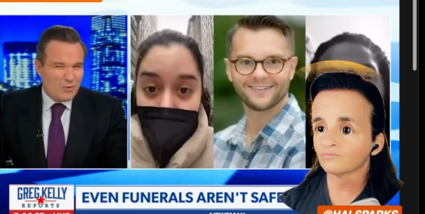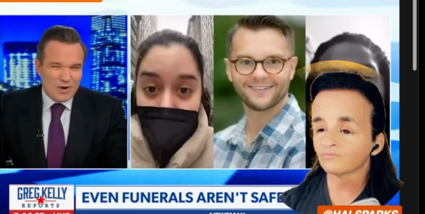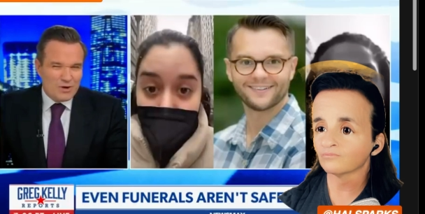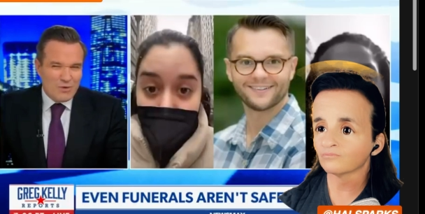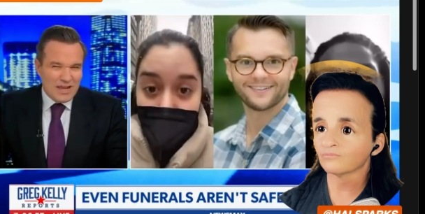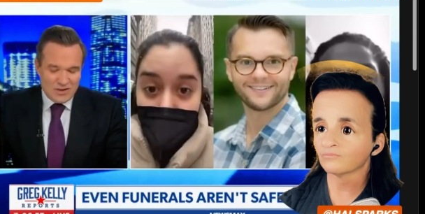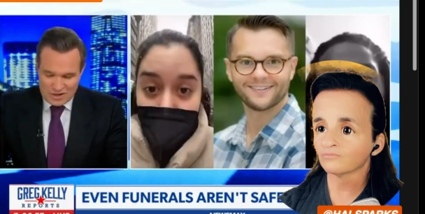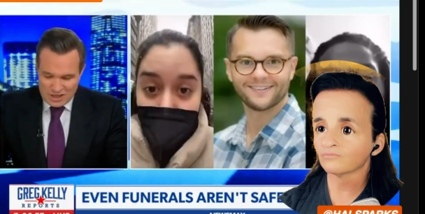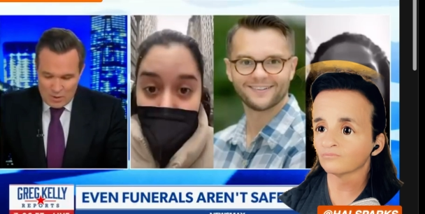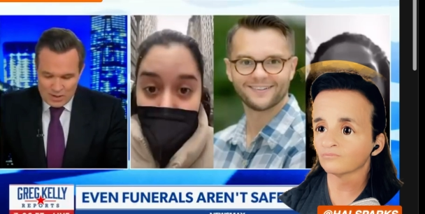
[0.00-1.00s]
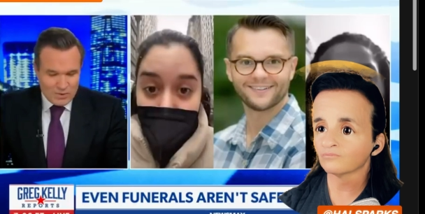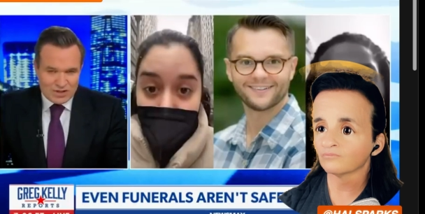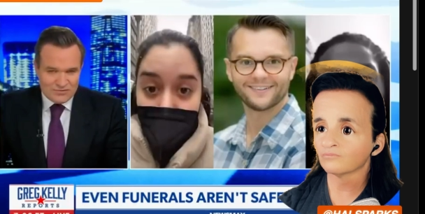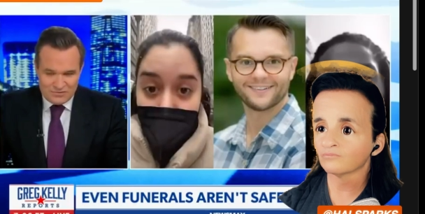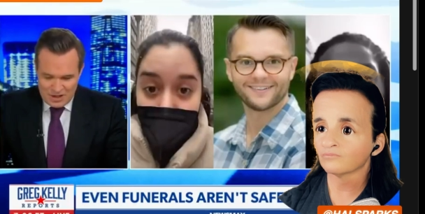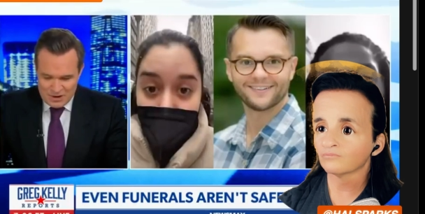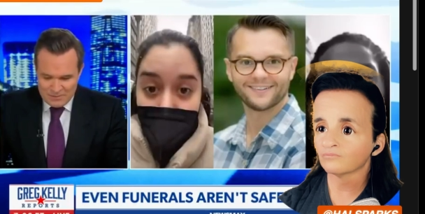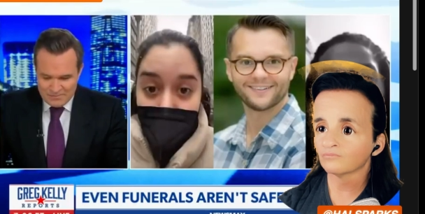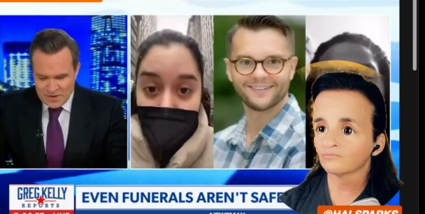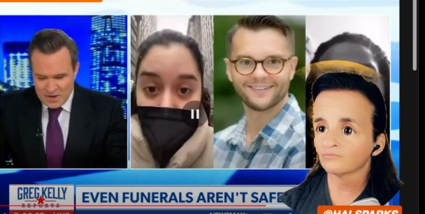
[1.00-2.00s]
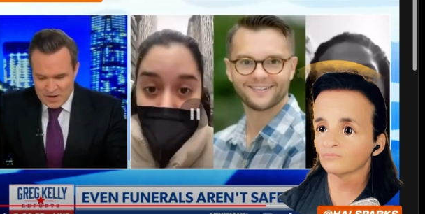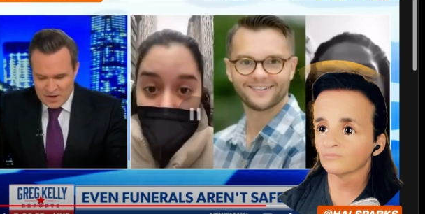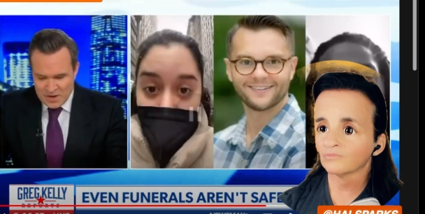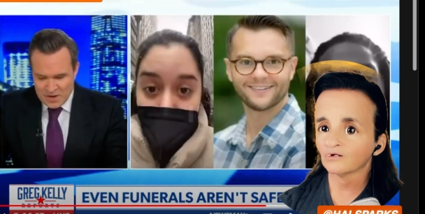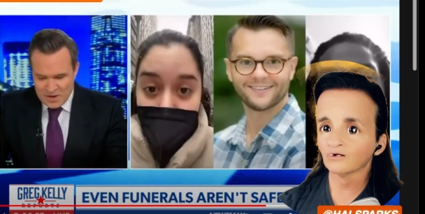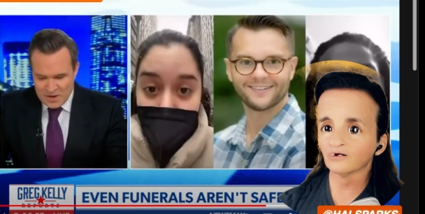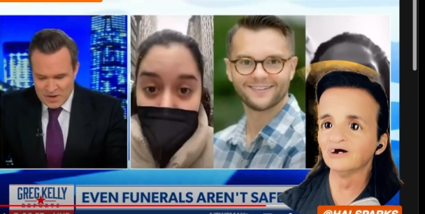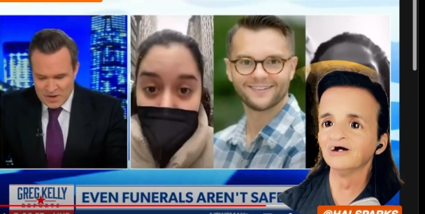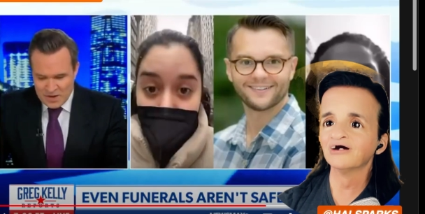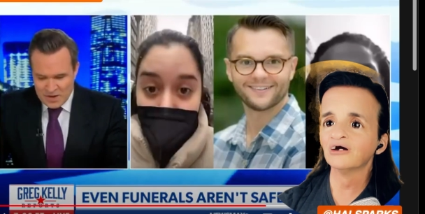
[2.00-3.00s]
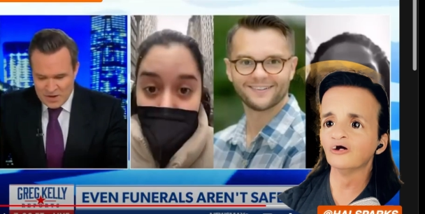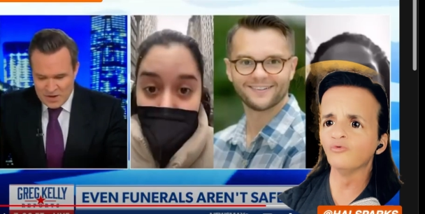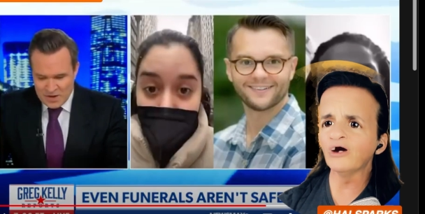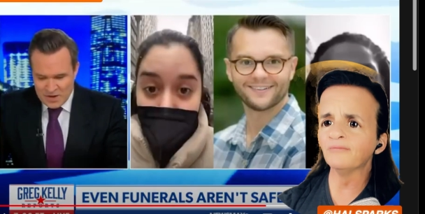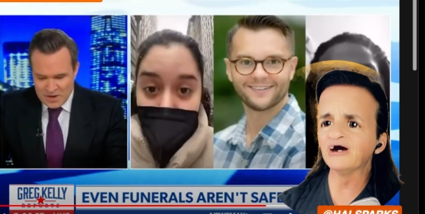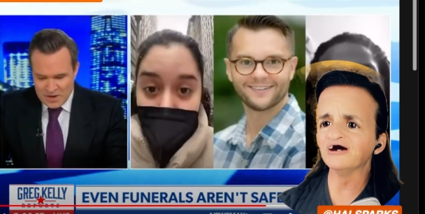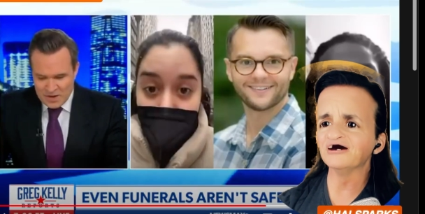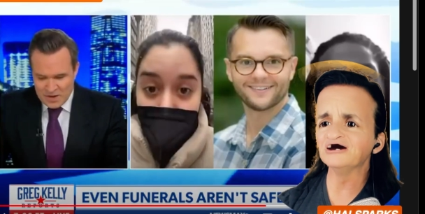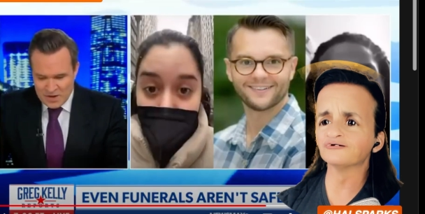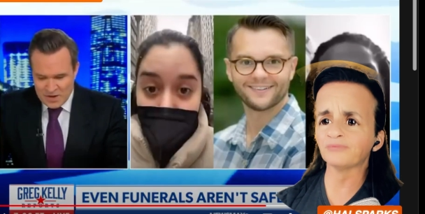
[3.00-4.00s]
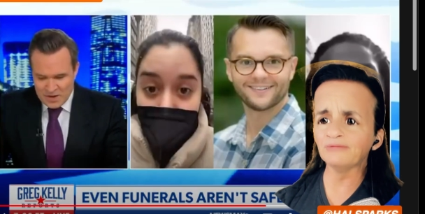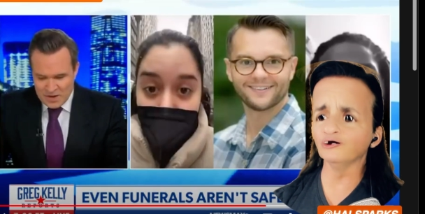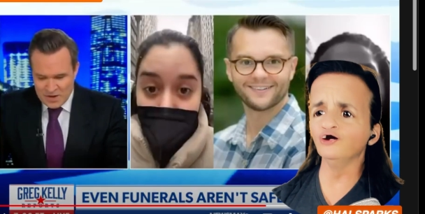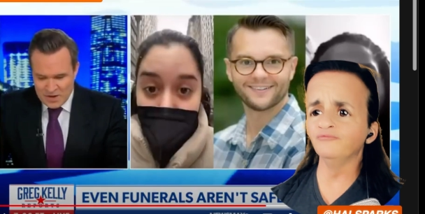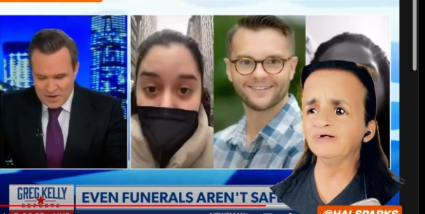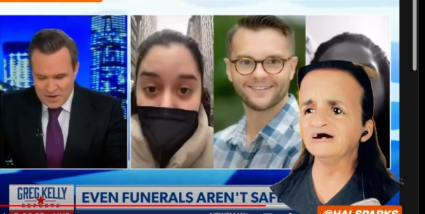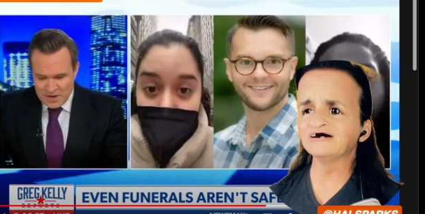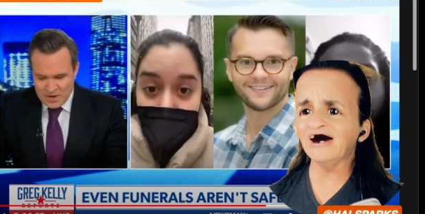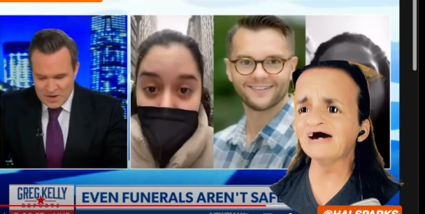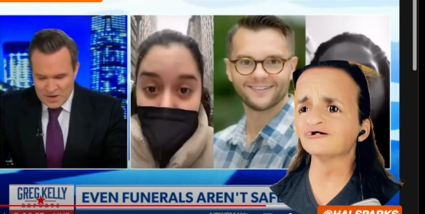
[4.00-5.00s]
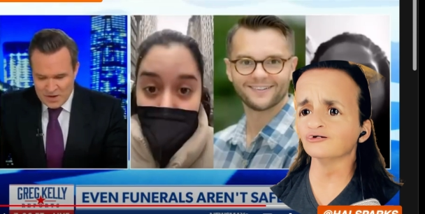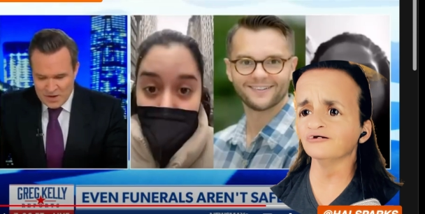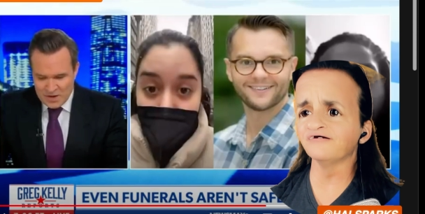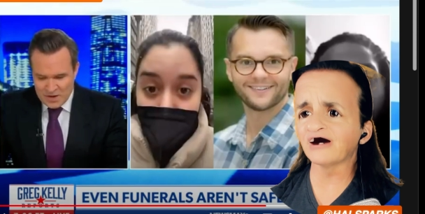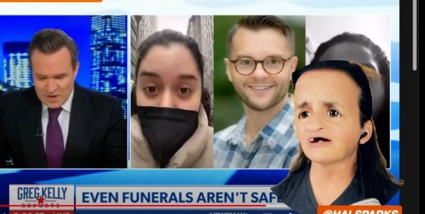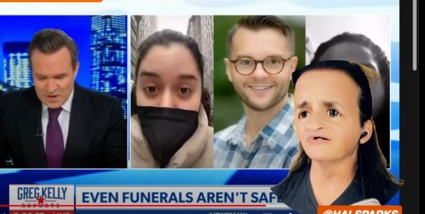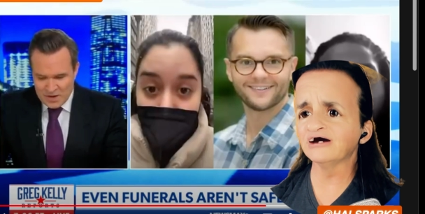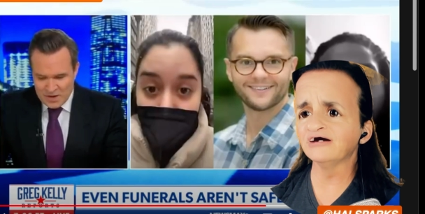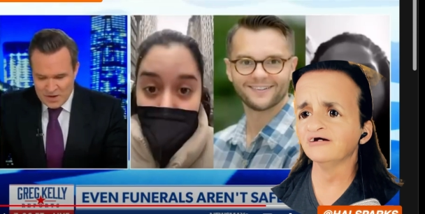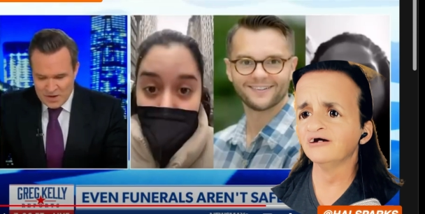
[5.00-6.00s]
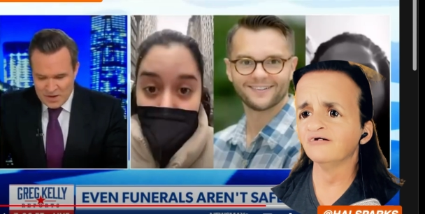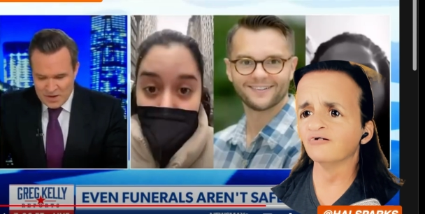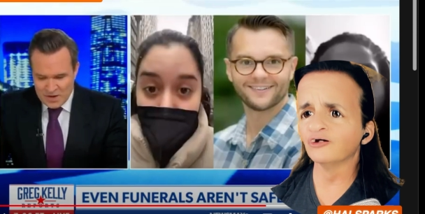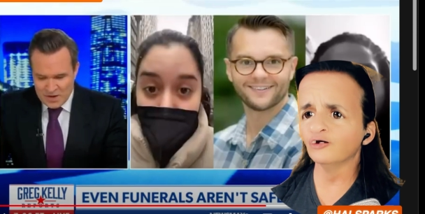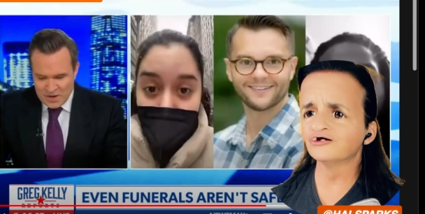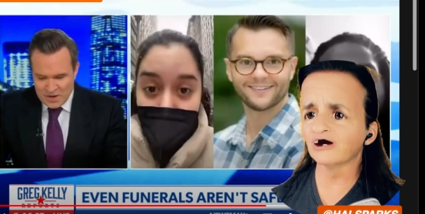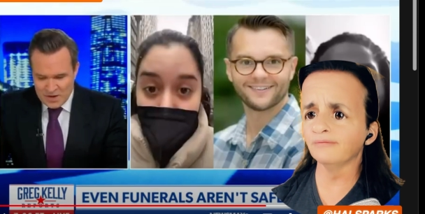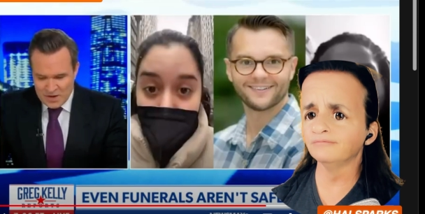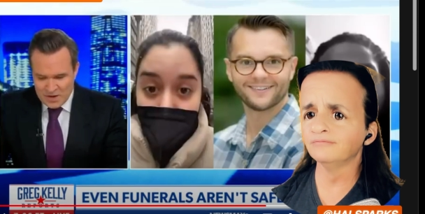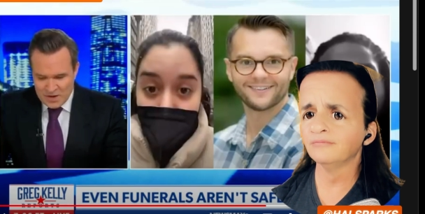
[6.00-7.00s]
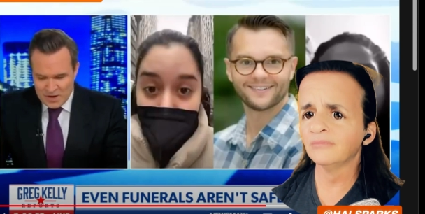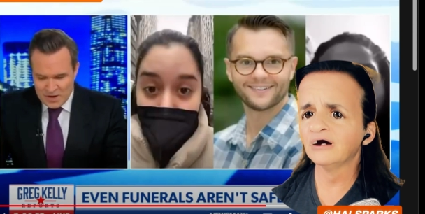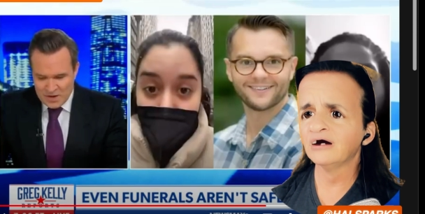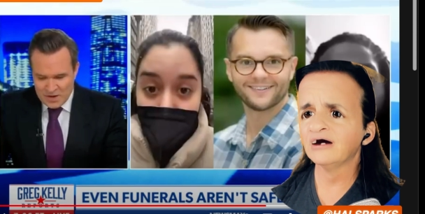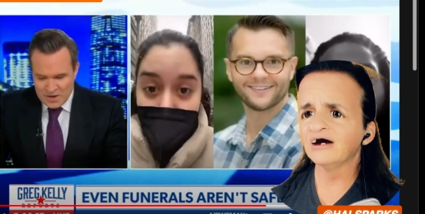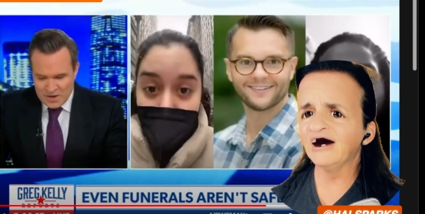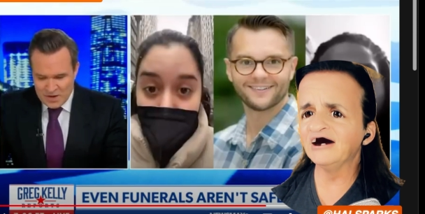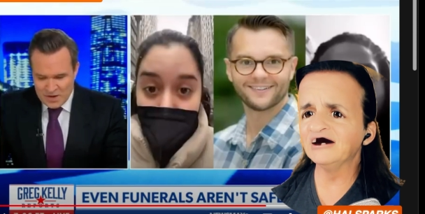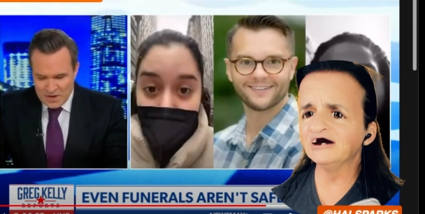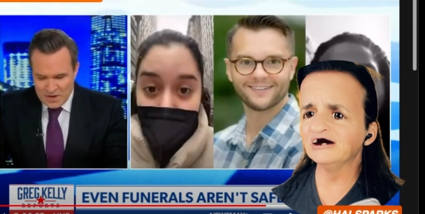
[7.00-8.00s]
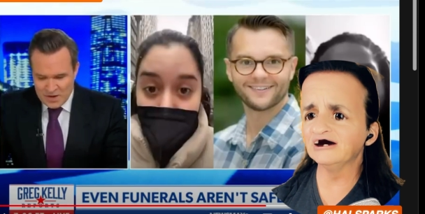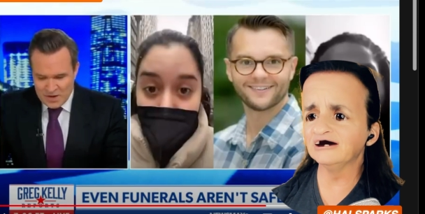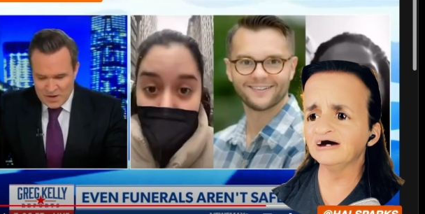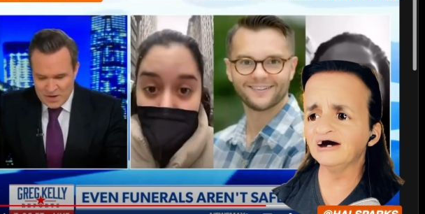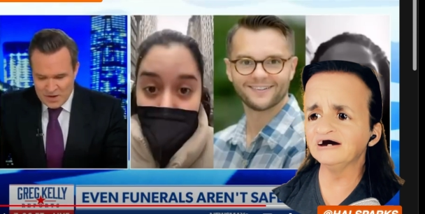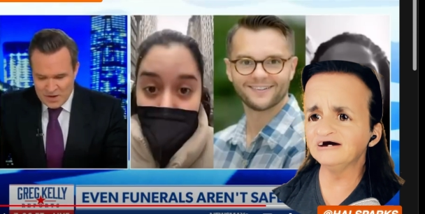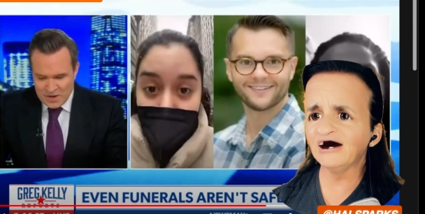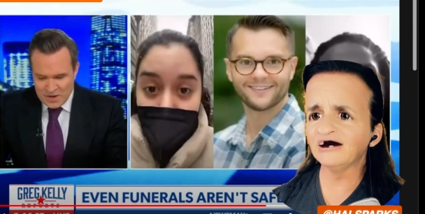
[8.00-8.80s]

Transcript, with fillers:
Speaker 1: way, they're going with the flow.
Speaker 2: Wait a minute. These are people who have been canceled effectively for doing something, and in and yet